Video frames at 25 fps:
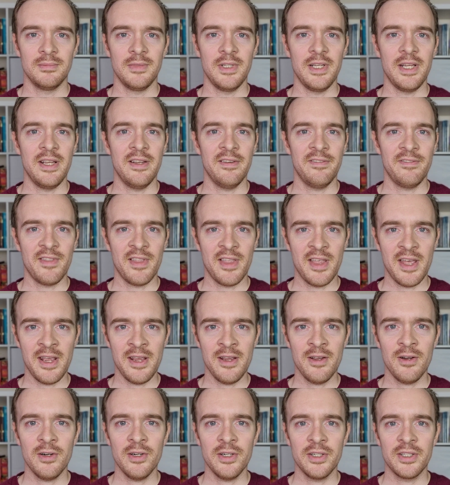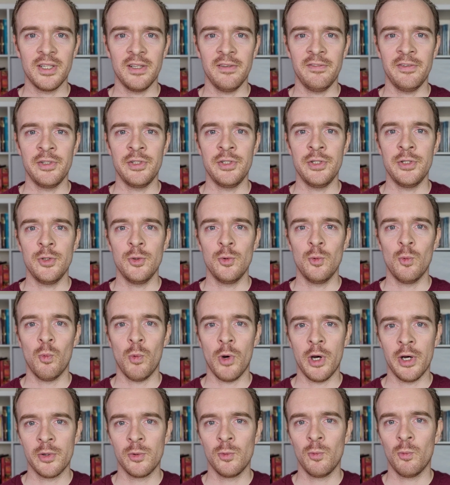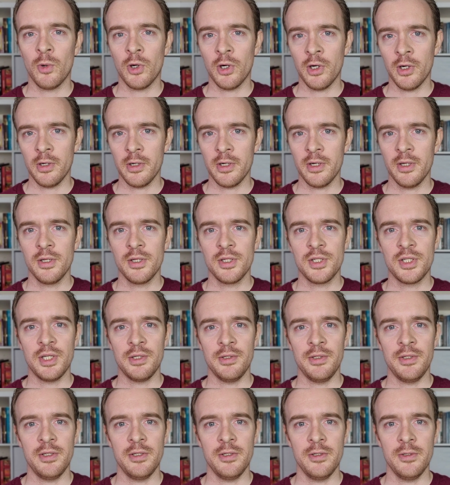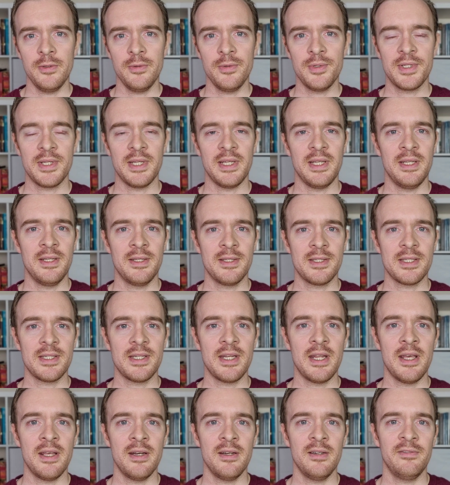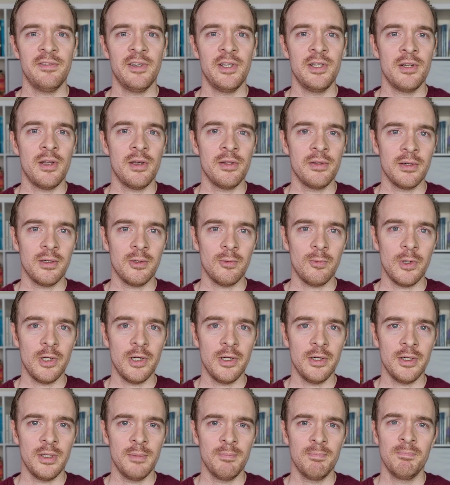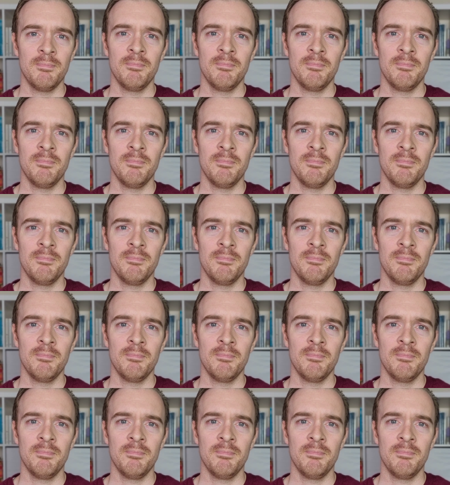If they are giving you one word to use instead of another word,